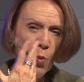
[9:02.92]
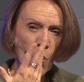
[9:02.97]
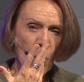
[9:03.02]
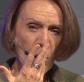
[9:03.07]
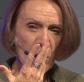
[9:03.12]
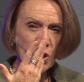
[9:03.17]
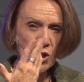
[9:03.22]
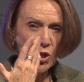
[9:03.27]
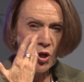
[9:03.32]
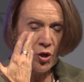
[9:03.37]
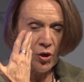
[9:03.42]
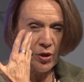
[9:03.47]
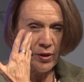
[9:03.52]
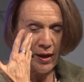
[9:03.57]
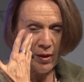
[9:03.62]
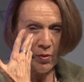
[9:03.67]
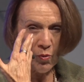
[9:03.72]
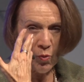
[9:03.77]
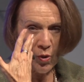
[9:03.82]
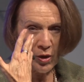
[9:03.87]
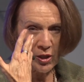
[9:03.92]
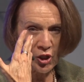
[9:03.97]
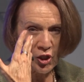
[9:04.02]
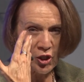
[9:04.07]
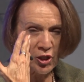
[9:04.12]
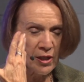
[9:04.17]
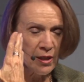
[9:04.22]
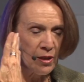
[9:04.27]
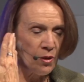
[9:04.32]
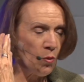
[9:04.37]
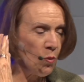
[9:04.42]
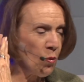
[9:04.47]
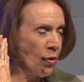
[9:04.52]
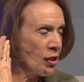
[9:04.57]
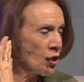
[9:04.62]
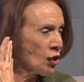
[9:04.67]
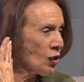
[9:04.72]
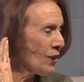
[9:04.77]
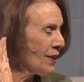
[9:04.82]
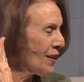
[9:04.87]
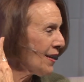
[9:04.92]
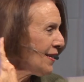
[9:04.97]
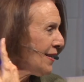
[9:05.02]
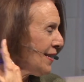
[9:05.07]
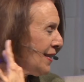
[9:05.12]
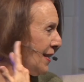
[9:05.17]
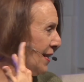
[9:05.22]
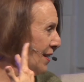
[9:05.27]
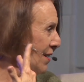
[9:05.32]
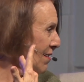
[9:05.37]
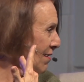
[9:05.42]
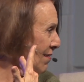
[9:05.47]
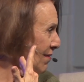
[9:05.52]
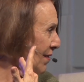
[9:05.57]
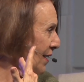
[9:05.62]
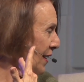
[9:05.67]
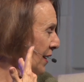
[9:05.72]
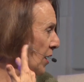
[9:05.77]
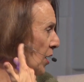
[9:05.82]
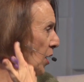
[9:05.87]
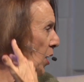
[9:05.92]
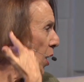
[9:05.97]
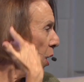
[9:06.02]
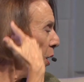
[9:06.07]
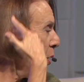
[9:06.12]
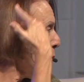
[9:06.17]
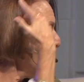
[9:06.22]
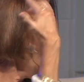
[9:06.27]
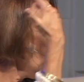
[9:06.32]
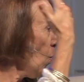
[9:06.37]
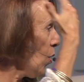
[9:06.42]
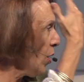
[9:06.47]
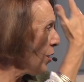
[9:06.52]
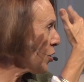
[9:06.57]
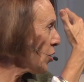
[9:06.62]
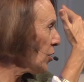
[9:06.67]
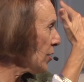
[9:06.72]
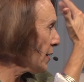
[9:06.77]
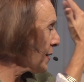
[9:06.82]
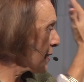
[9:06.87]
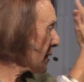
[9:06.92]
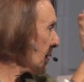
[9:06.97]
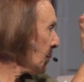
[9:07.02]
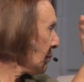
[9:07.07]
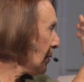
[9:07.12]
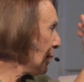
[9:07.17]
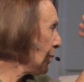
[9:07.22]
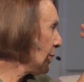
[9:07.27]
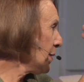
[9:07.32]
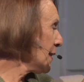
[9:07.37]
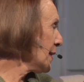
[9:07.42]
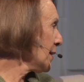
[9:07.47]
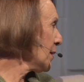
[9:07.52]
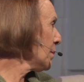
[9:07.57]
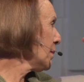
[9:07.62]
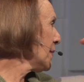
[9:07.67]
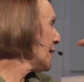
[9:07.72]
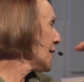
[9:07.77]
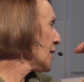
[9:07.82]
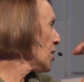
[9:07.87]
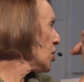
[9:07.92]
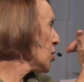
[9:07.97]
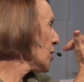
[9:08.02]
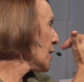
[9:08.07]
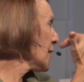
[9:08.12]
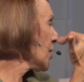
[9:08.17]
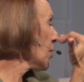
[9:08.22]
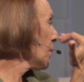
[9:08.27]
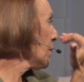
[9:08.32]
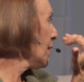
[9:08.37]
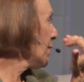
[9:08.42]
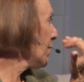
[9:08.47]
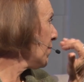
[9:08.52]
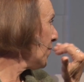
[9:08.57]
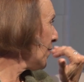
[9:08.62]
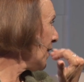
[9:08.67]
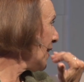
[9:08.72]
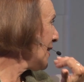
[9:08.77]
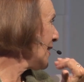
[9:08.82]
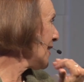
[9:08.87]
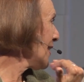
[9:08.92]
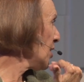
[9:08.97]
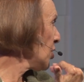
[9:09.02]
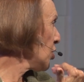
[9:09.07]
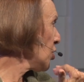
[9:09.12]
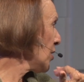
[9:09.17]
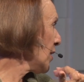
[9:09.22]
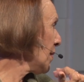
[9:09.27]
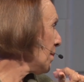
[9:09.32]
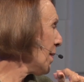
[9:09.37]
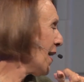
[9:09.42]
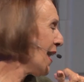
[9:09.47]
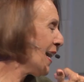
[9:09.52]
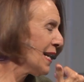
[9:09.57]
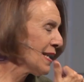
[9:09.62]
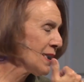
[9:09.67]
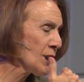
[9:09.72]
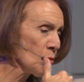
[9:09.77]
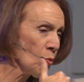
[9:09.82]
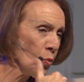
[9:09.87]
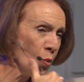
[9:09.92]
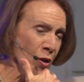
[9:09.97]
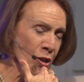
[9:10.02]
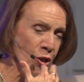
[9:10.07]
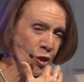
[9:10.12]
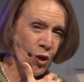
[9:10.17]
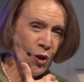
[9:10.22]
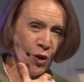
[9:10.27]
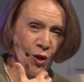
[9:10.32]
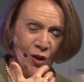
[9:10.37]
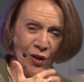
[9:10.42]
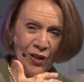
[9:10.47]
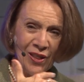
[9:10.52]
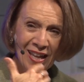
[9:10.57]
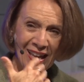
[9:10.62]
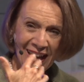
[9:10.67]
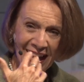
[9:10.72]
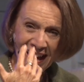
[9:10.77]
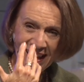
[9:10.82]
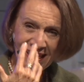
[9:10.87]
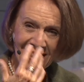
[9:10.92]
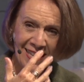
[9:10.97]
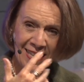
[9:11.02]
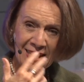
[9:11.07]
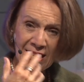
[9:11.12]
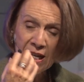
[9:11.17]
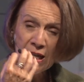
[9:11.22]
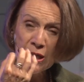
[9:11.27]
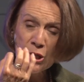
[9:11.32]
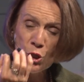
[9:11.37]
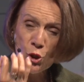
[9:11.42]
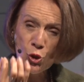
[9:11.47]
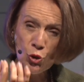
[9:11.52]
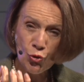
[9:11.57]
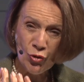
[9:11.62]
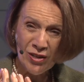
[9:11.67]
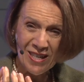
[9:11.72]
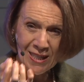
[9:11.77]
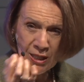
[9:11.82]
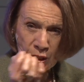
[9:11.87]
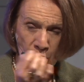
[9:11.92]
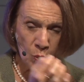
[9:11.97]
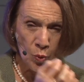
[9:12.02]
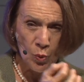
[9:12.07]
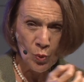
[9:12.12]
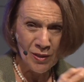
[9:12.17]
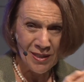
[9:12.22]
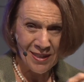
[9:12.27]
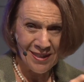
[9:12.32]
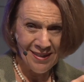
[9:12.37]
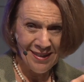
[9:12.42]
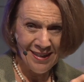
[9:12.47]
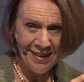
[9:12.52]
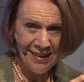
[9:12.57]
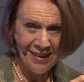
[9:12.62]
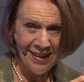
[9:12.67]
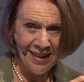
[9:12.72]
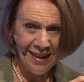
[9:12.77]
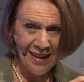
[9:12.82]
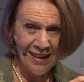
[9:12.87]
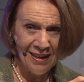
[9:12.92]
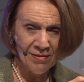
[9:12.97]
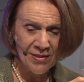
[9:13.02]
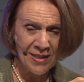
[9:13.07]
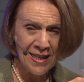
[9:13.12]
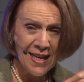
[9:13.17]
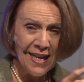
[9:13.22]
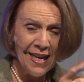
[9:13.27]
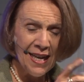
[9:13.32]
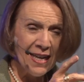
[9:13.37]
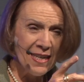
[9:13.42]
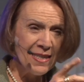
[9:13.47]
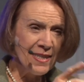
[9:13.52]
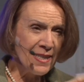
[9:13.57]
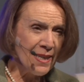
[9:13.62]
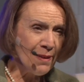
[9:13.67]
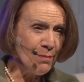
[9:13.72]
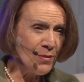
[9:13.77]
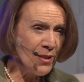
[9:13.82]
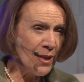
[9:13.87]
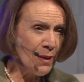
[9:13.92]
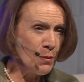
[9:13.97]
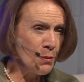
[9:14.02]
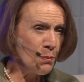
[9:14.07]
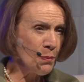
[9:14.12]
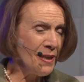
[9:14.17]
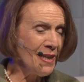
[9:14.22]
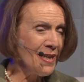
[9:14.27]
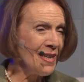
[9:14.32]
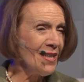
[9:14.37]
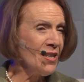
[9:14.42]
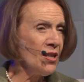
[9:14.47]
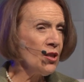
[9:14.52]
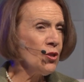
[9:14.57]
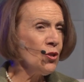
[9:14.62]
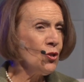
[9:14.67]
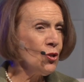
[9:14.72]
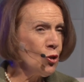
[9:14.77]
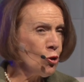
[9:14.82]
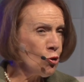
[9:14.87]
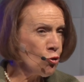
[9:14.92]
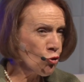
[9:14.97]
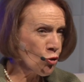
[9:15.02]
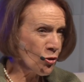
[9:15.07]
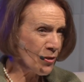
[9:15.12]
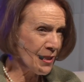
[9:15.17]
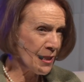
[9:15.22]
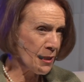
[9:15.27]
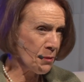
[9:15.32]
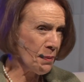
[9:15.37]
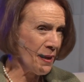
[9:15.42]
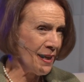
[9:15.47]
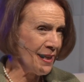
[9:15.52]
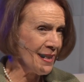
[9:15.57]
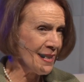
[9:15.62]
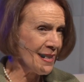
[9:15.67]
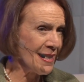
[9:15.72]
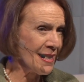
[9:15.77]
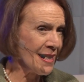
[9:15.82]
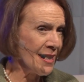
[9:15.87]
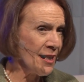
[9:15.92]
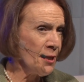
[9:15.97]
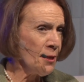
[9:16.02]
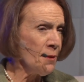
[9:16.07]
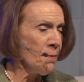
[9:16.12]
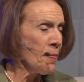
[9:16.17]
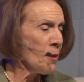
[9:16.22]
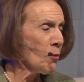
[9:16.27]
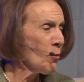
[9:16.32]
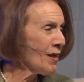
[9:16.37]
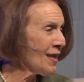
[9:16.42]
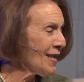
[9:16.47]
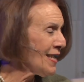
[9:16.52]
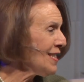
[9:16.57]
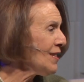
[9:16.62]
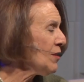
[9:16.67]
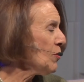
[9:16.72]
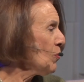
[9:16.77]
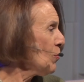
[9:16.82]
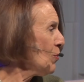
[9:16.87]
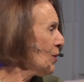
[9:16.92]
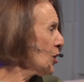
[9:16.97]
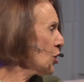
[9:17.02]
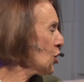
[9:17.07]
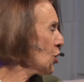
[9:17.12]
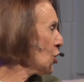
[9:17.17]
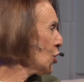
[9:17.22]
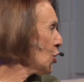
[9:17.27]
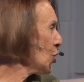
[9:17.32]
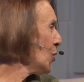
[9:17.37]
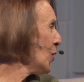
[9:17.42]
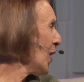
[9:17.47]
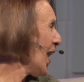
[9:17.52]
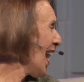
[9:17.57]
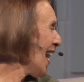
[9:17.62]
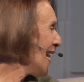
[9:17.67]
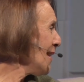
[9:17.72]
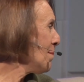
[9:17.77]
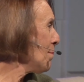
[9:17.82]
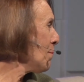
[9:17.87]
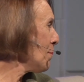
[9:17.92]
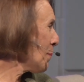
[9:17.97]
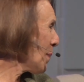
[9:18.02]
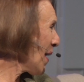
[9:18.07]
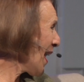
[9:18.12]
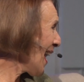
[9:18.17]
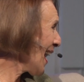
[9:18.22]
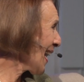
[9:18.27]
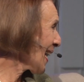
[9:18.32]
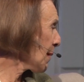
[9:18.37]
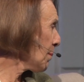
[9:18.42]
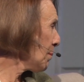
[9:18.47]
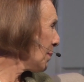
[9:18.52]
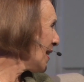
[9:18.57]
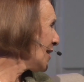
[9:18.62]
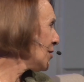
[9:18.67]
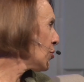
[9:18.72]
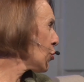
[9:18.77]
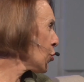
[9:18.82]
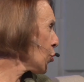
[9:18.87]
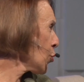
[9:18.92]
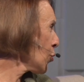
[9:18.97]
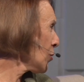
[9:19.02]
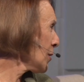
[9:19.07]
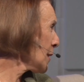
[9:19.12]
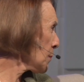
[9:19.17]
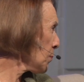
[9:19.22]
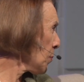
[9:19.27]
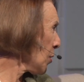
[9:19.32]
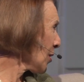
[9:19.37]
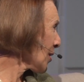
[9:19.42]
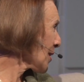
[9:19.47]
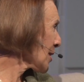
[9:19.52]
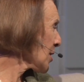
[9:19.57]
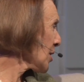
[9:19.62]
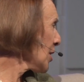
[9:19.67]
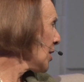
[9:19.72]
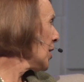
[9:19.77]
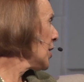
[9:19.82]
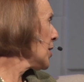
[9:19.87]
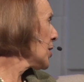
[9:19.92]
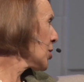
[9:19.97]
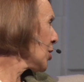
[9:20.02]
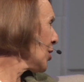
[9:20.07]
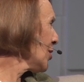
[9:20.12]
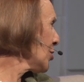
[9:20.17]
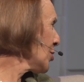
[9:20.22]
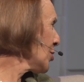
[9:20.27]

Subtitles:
what are they watching? What are they hearing? What are the subliminal messages that are being fed into their minds? What are the other stressors in their lives? And sometimes being in a neutral space within which to unpack Pandora's box, so